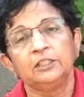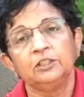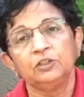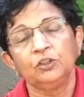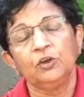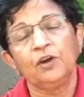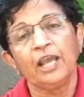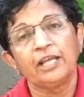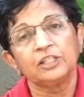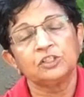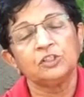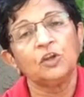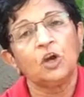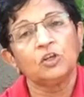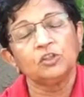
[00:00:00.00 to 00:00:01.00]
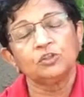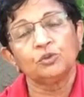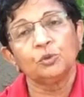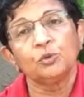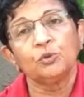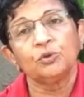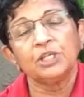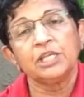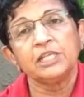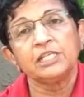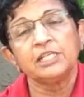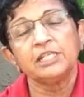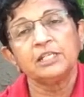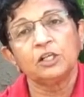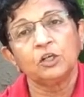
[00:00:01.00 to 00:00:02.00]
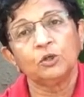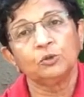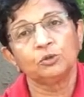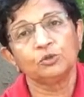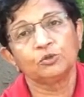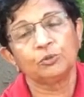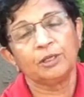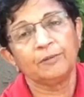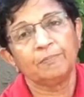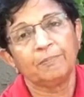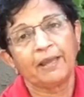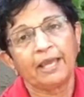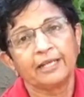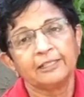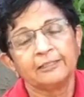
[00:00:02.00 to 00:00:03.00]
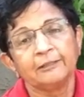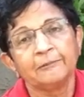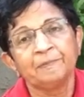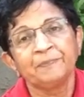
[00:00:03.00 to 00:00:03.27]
thorax not so rotated close to impact.